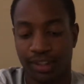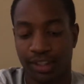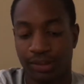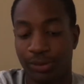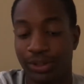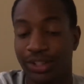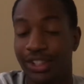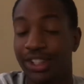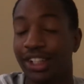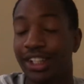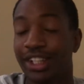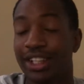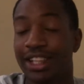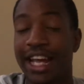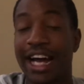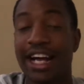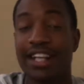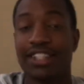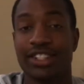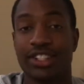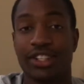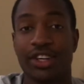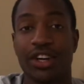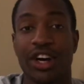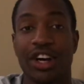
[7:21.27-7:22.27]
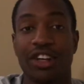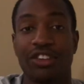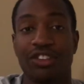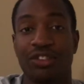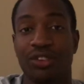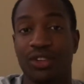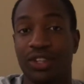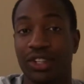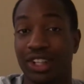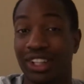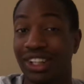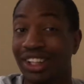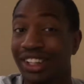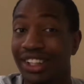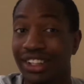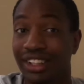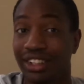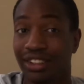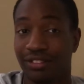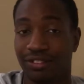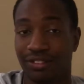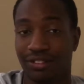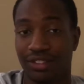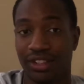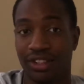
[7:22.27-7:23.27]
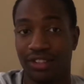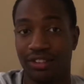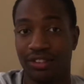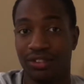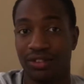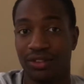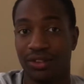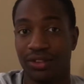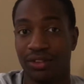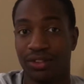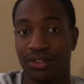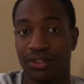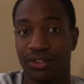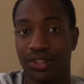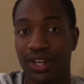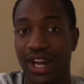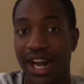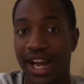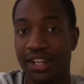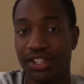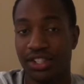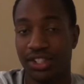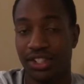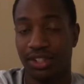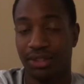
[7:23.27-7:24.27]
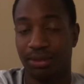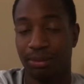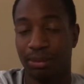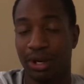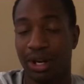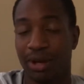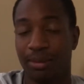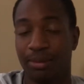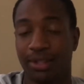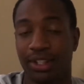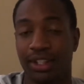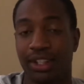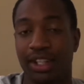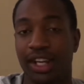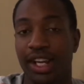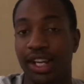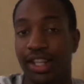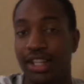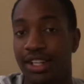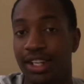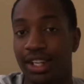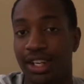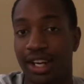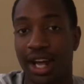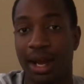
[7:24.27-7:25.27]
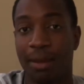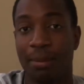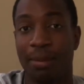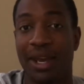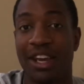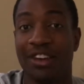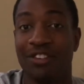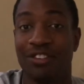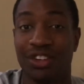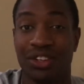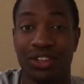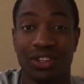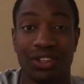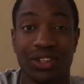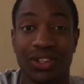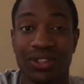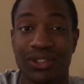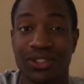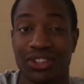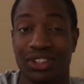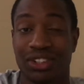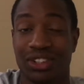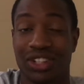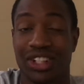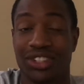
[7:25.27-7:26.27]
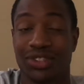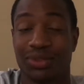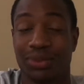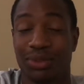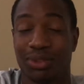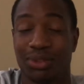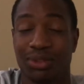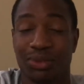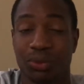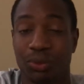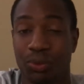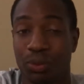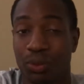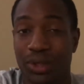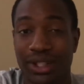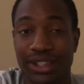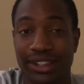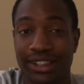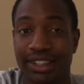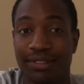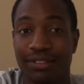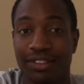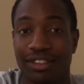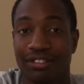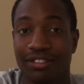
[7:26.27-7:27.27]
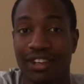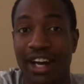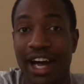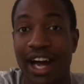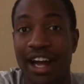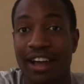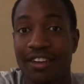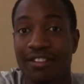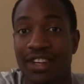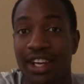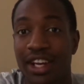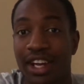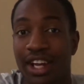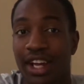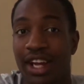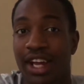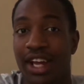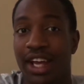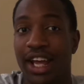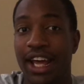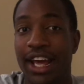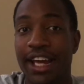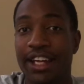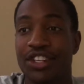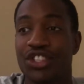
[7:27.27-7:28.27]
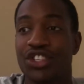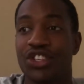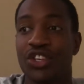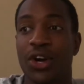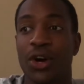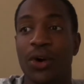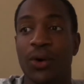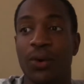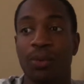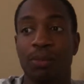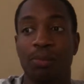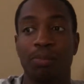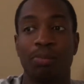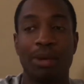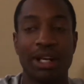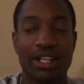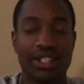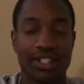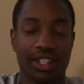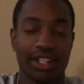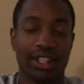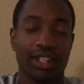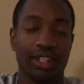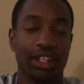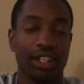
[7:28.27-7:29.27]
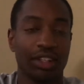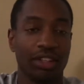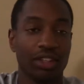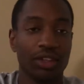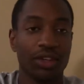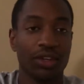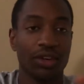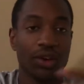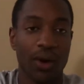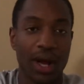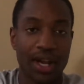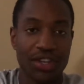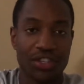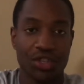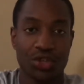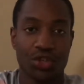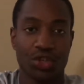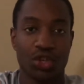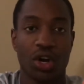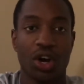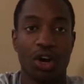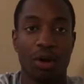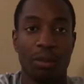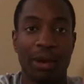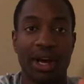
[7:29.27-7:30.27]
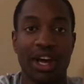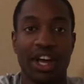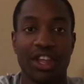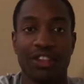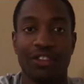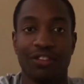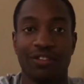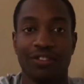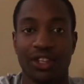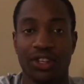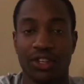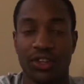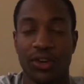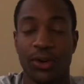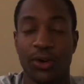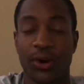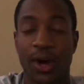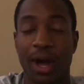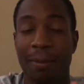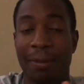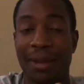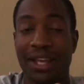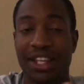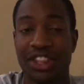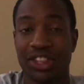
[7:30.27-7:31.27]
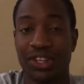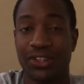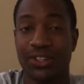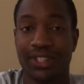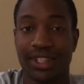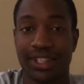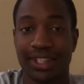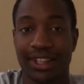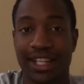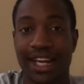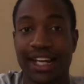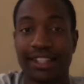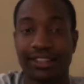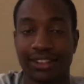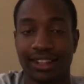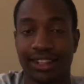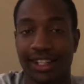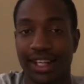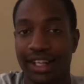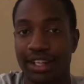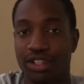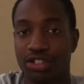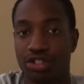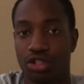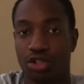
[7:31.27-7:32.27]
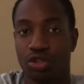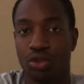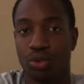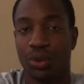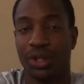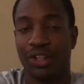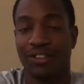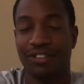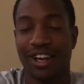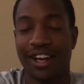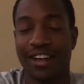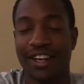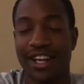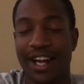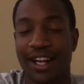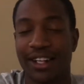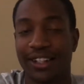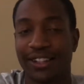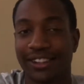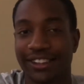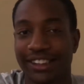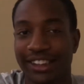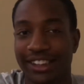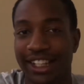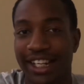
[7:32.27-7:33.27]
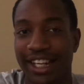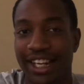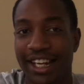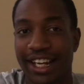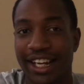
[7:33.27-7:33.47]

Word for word: we took a thousand off for the cleaning fee for trashing the property, and then I paid for the closing cost, which was one seventy five. And so basically, you know, as you saw in my other video, I made thirteen thousand eight hundred twenty five dollars.